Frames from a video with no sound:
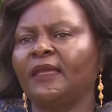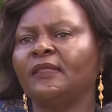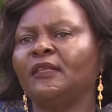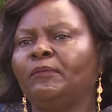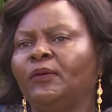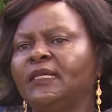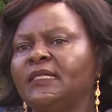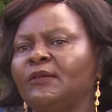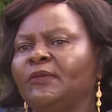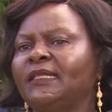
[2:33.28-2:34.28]
The
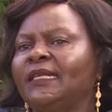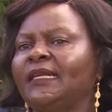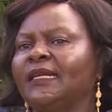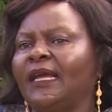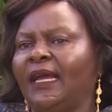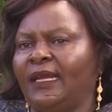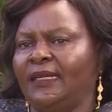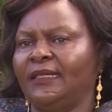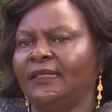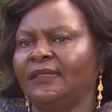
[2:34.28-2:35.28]
policy will then
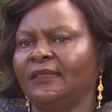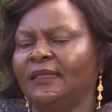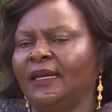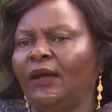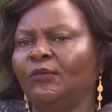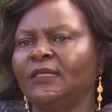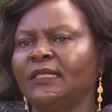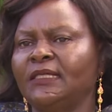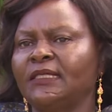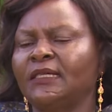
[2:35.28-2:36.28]
guide the
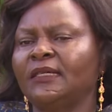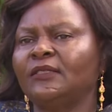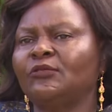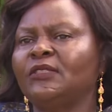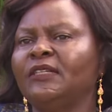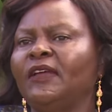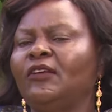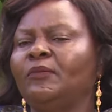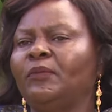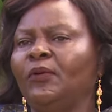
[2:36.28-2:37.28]
counties to
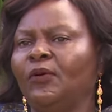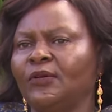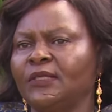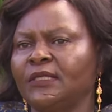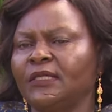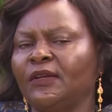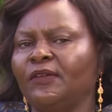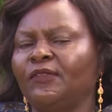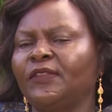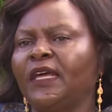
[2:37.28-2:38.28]
develop laws
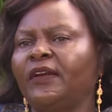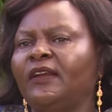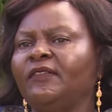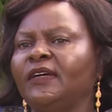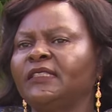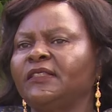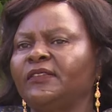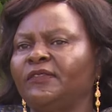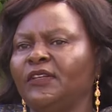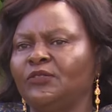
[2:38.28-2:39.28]
for the relevant
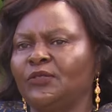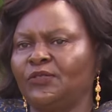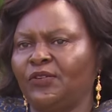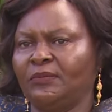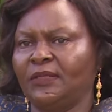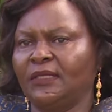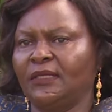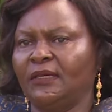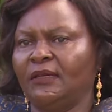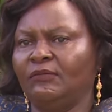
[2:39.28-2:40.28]
revenue streams
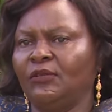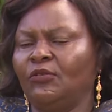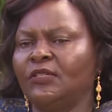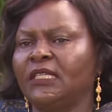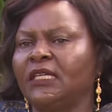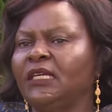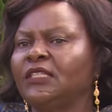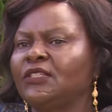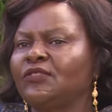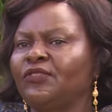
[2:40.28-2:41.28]
because
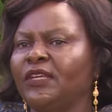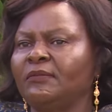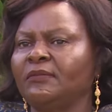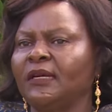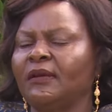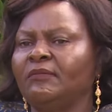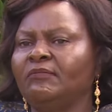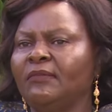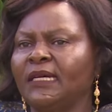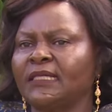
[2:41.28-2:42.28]
each stream
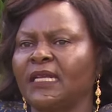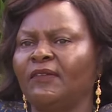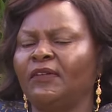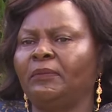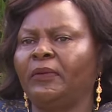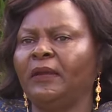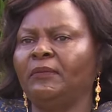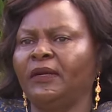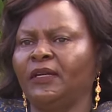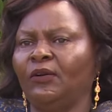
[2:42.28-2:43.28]
must have a
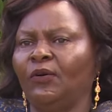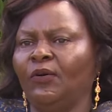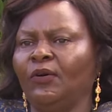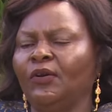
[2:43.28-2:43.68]
primary law